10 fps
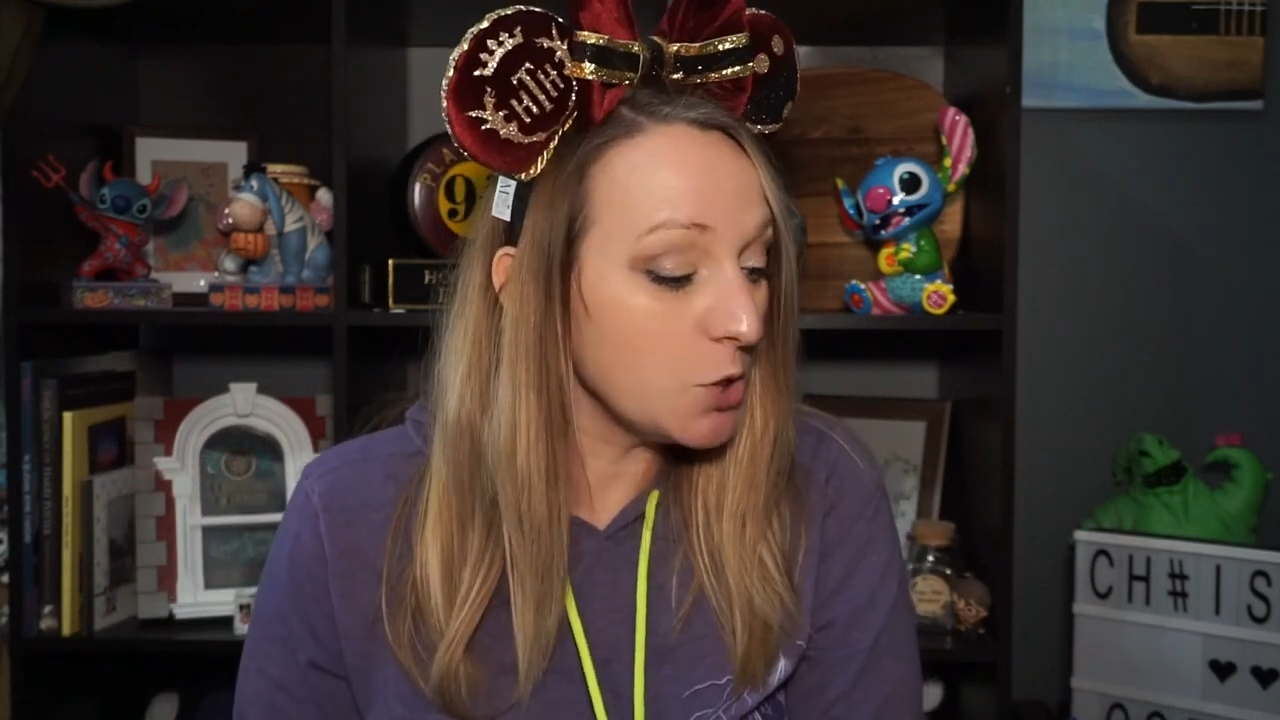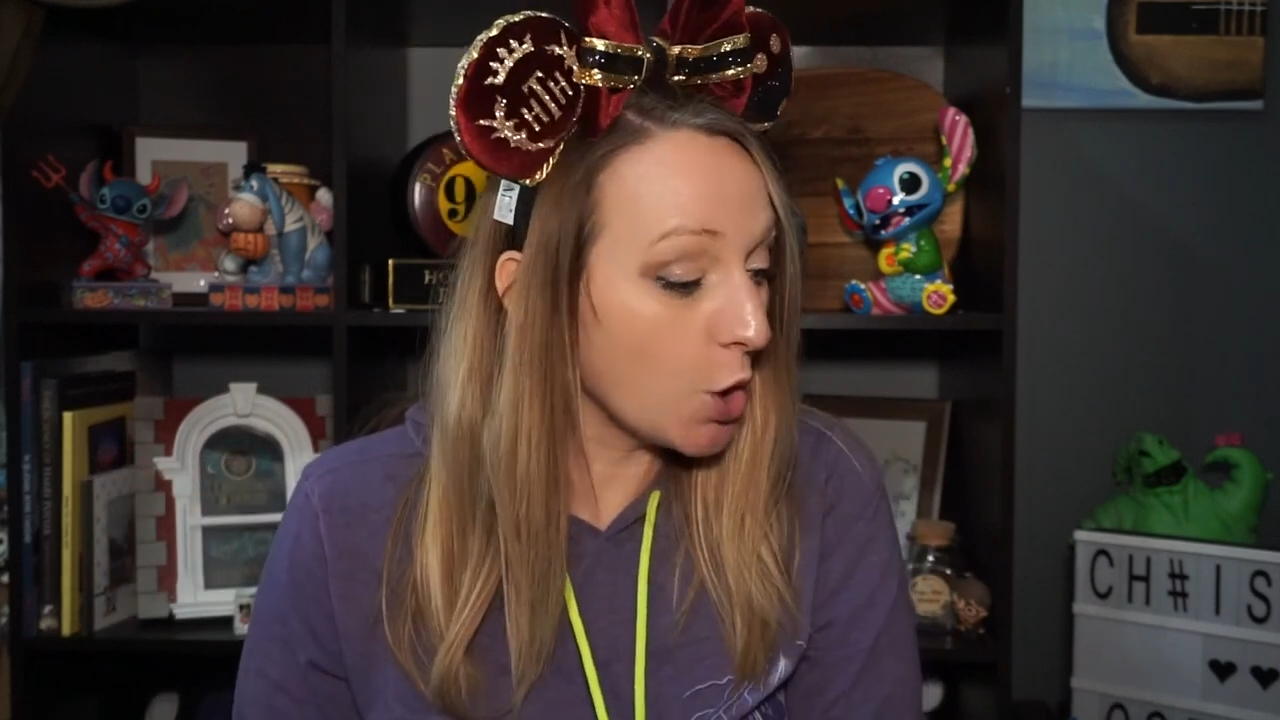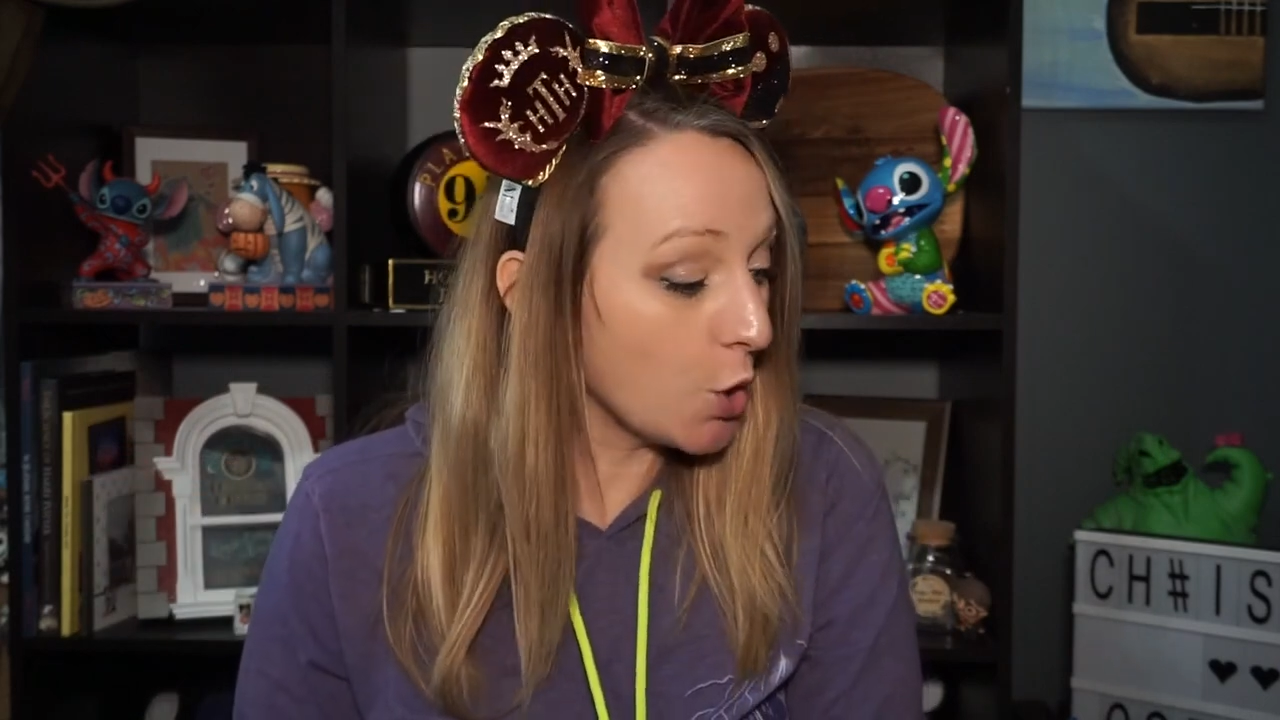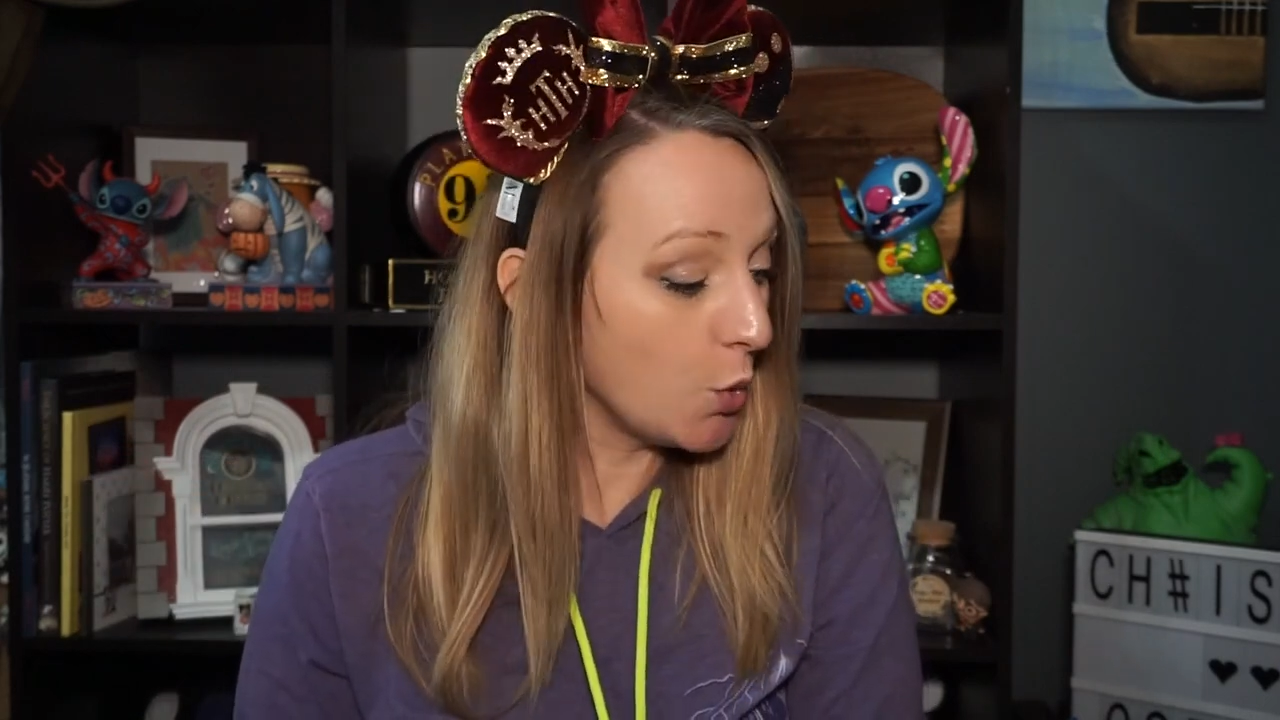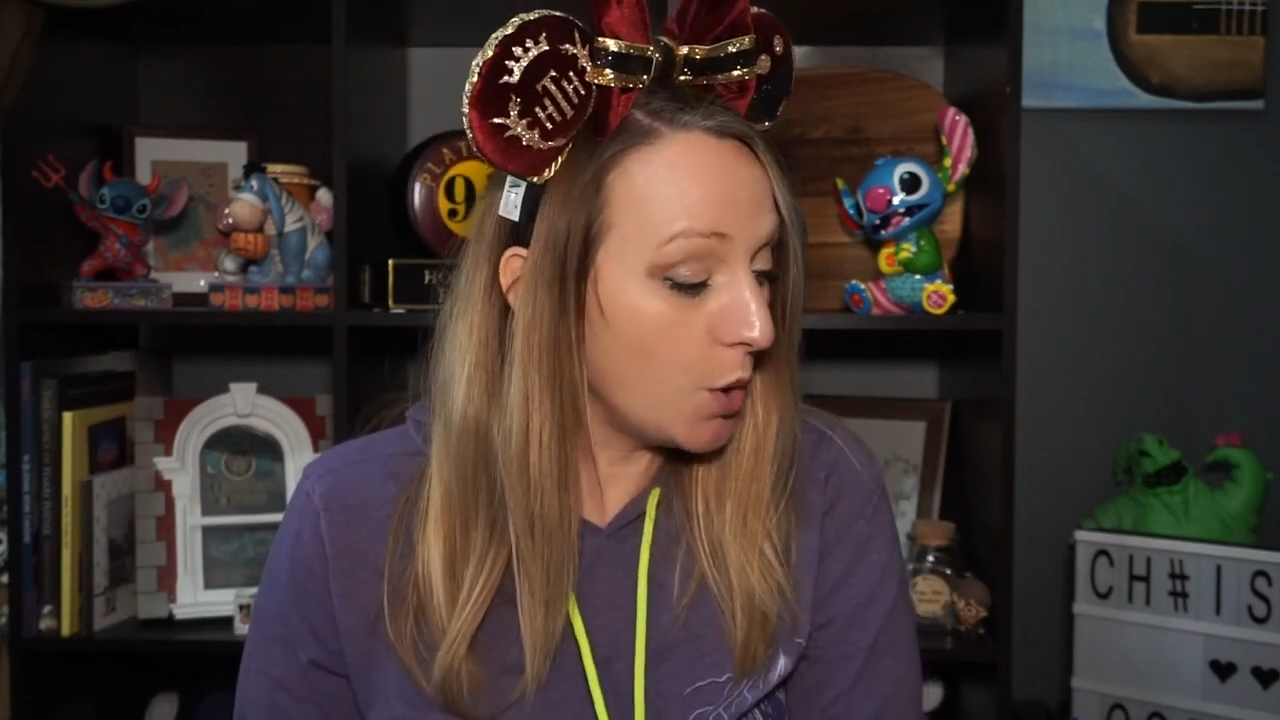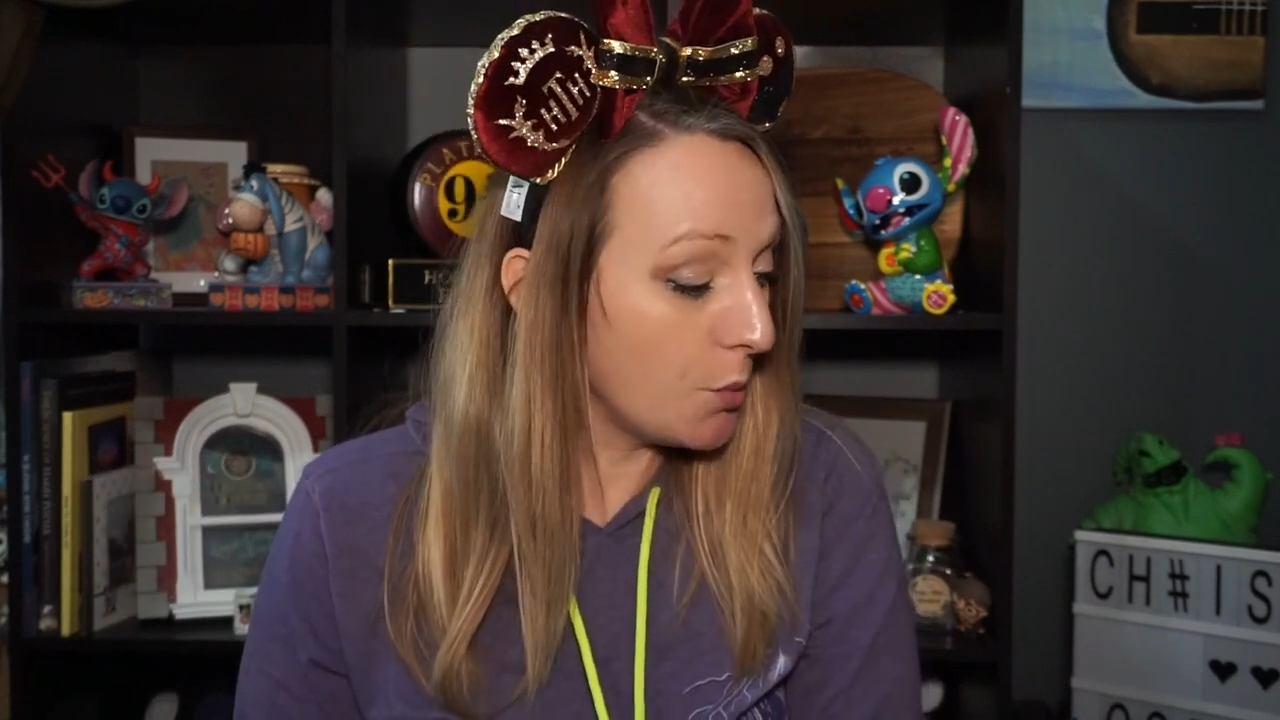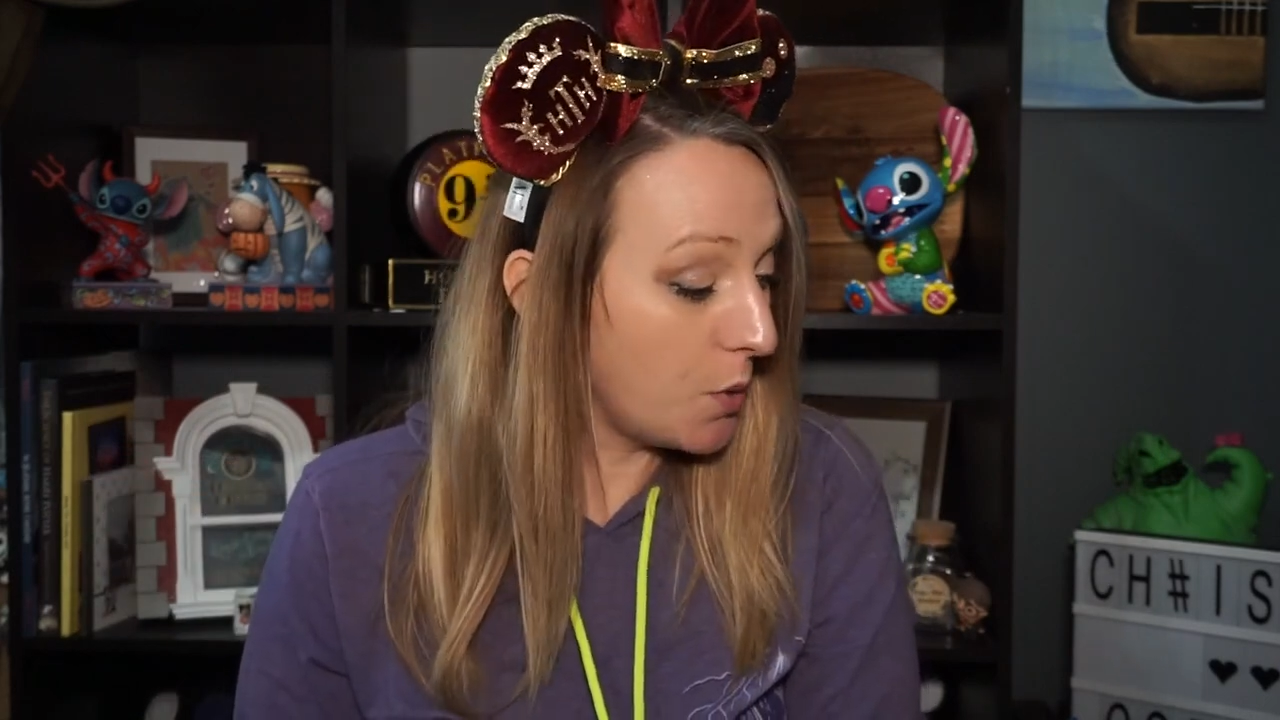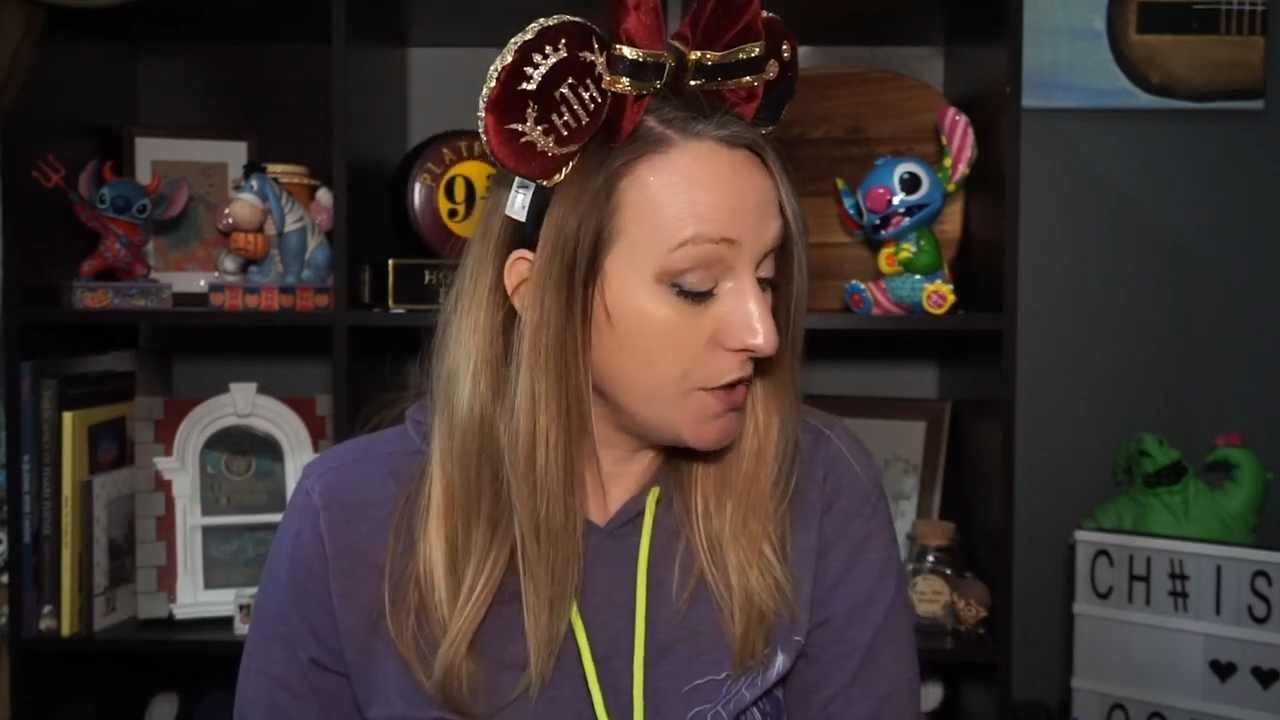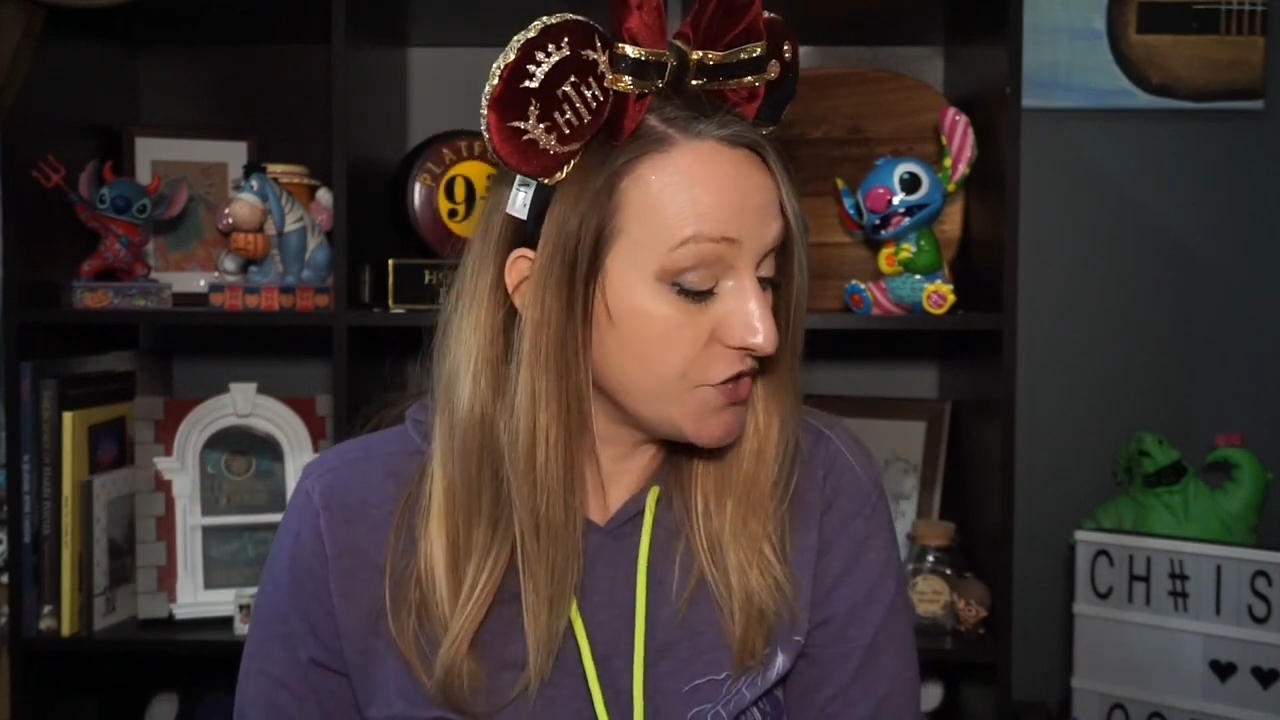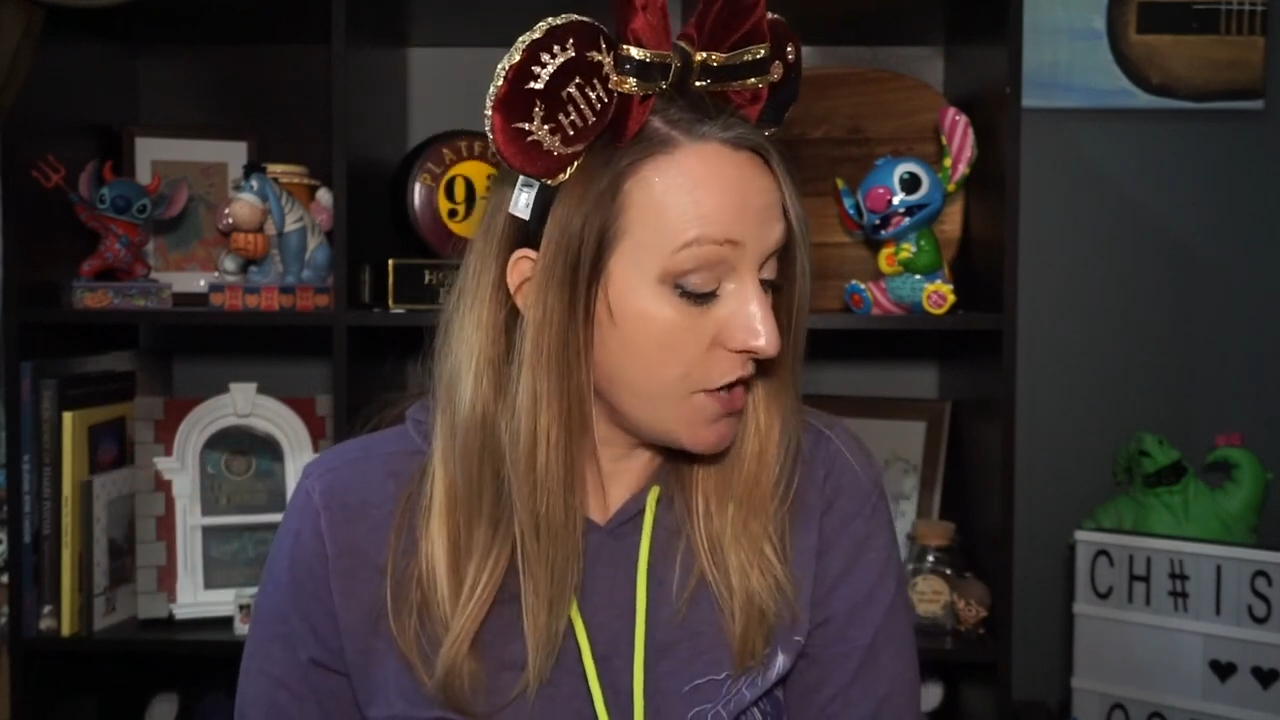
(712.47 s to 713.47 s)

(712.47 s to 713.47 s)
know which,